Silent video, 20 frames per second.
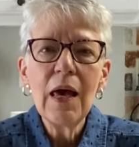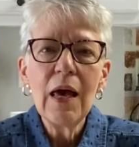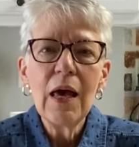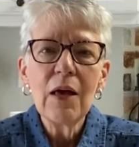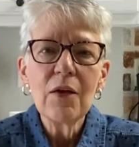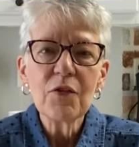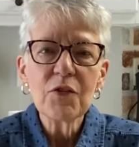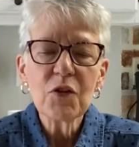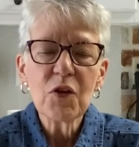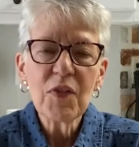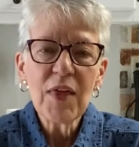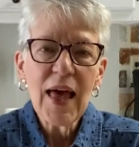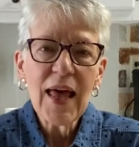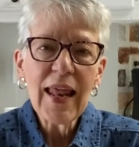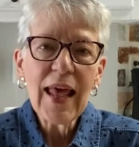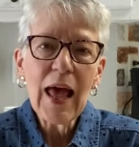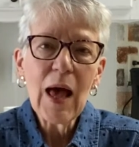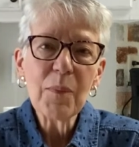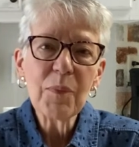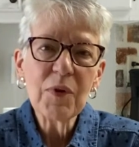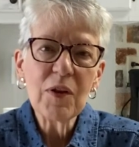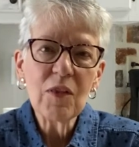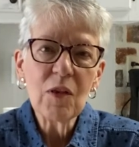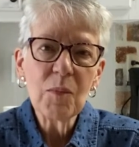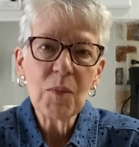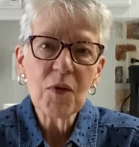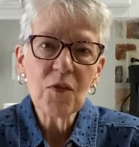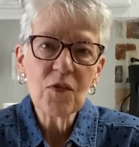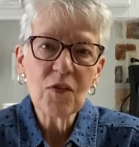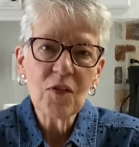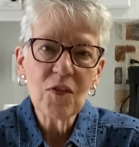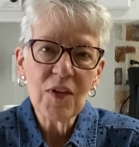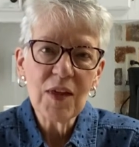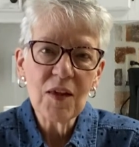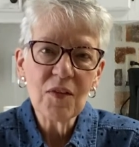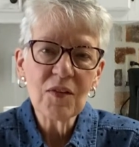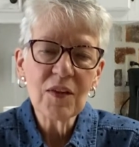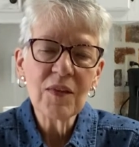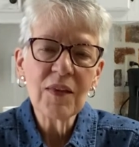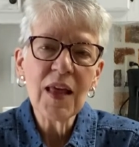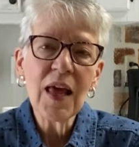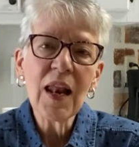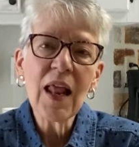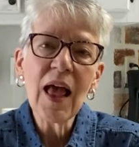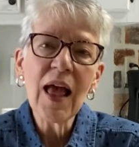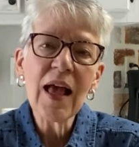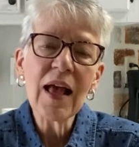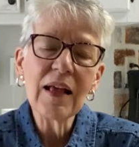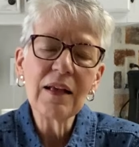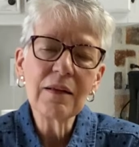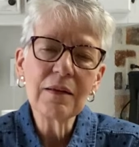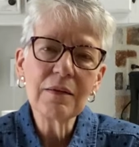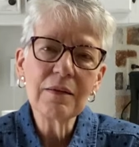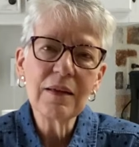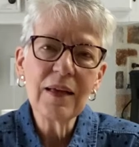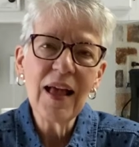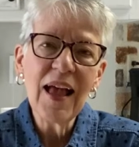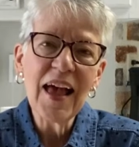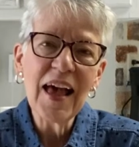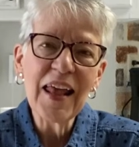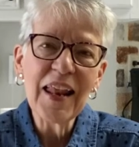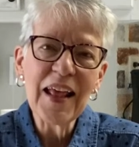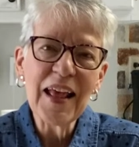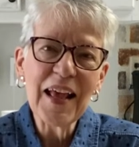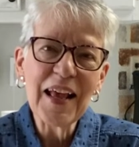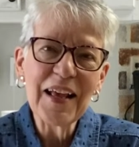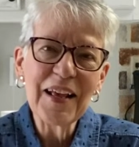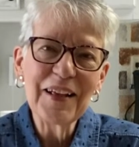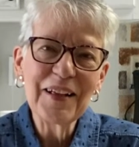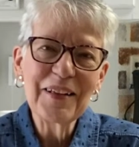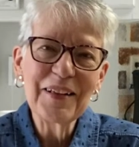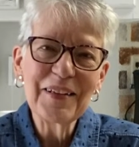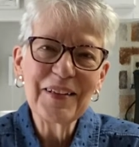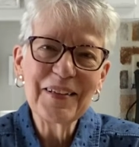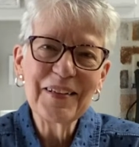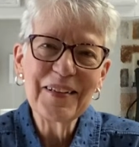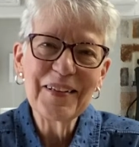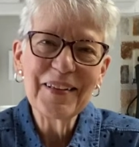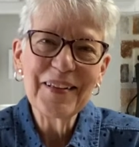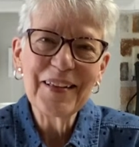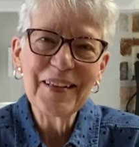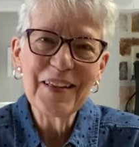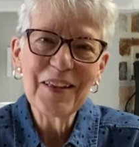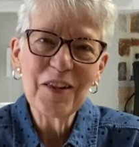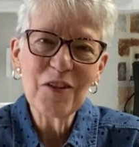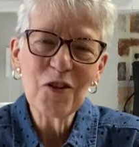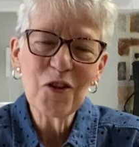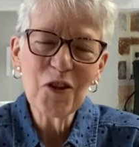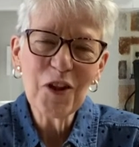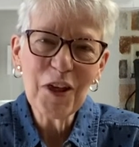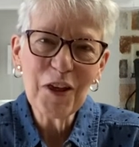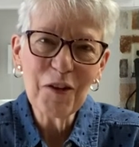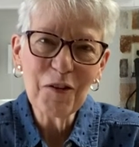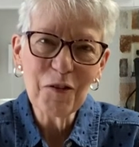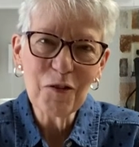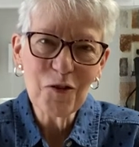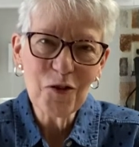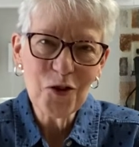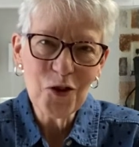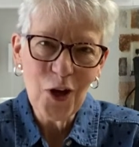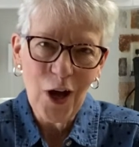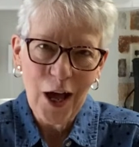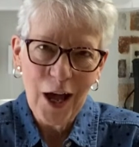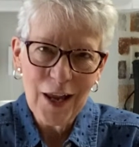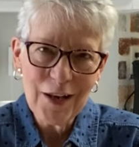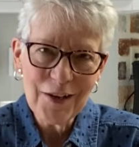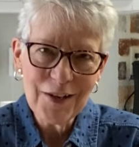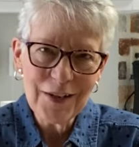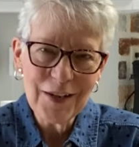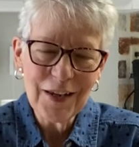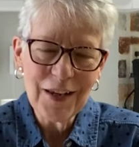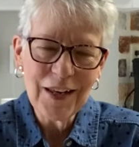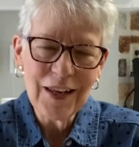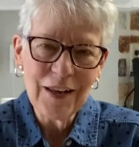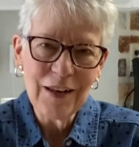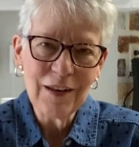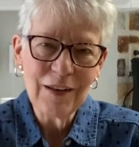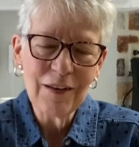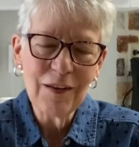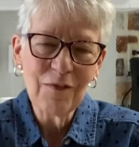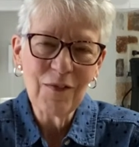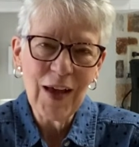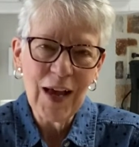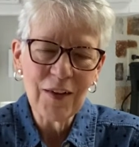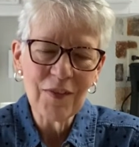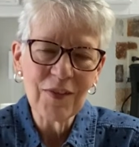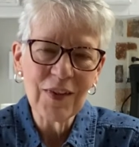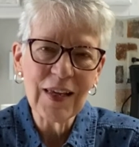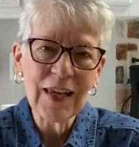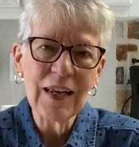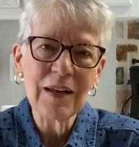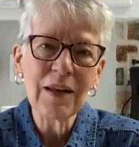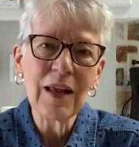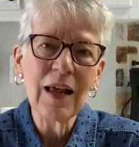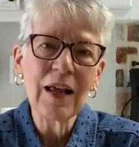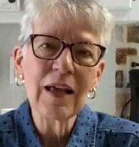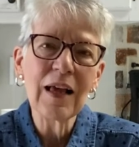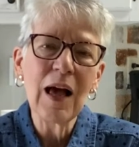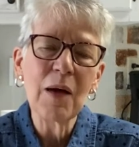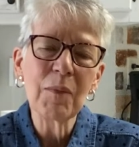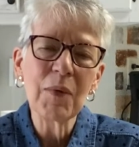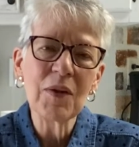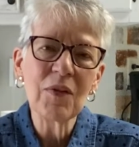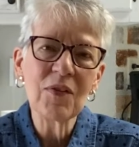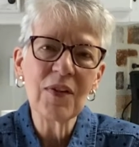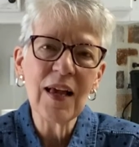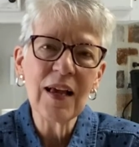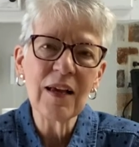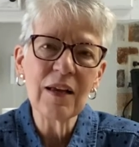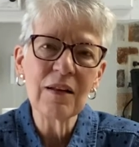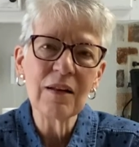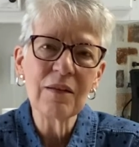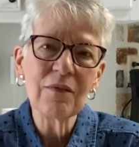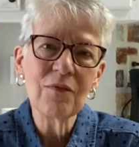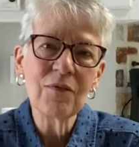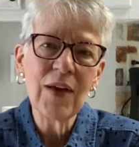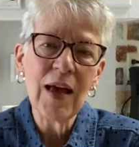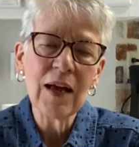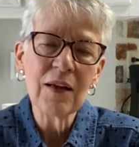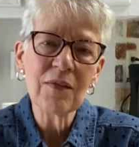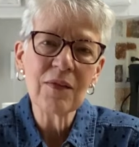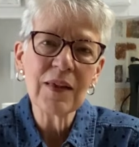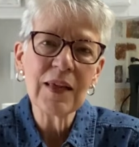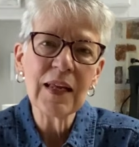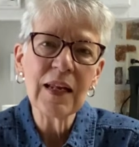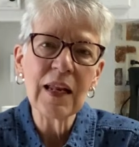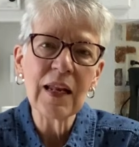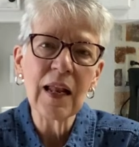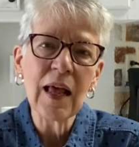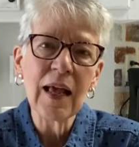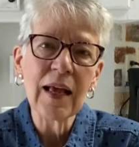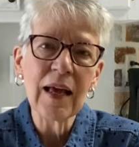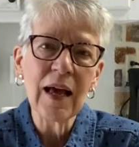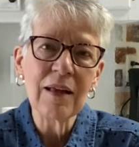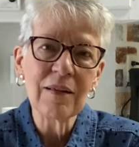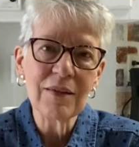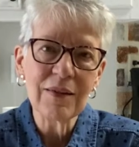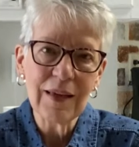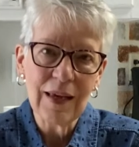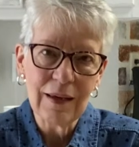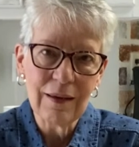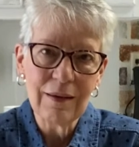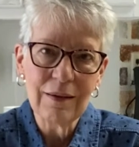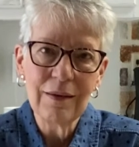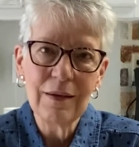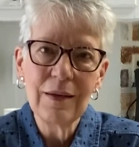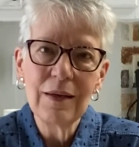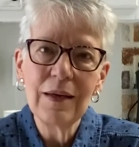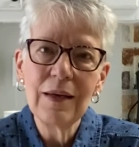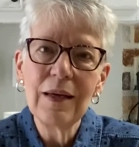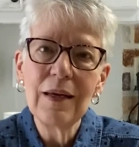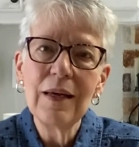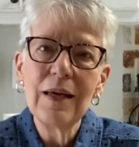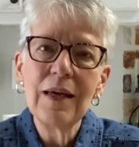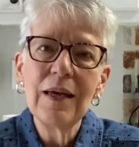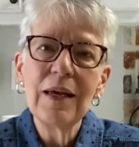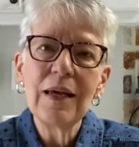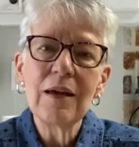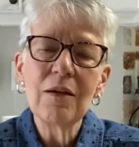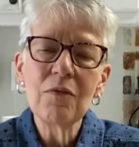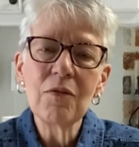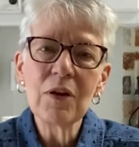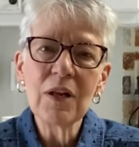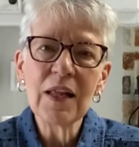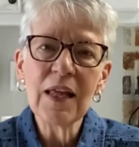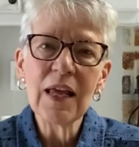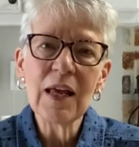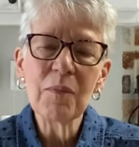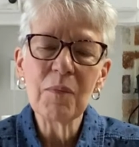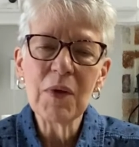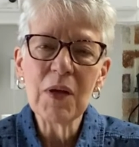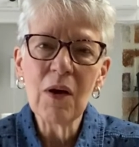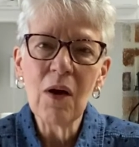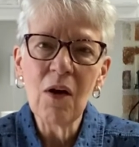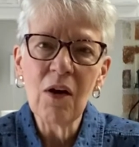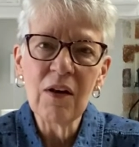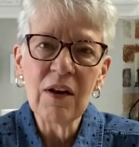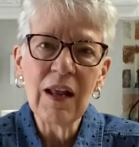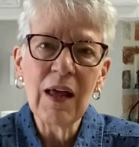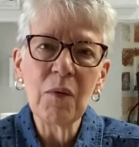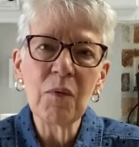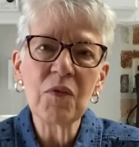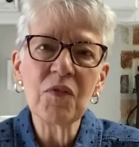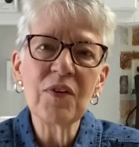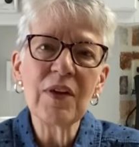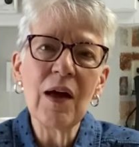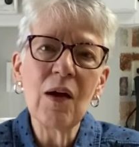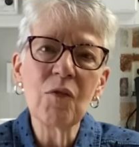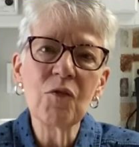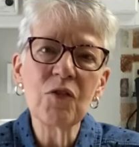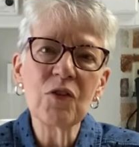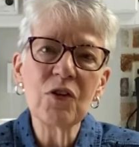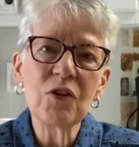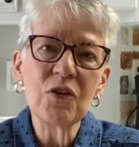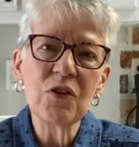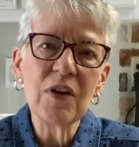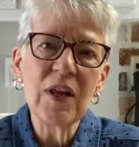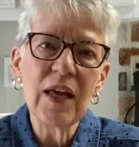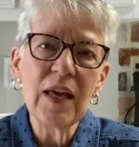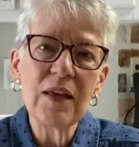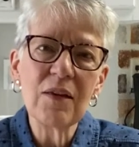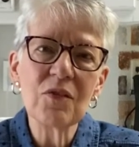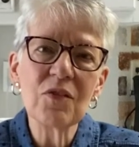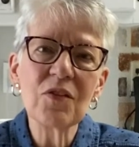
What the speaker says: So that happened in the midst of things. And then I had a shingles shot in vaccine. I got my second vaccine and I got sick. It really hit me hard and I was down for 2 days.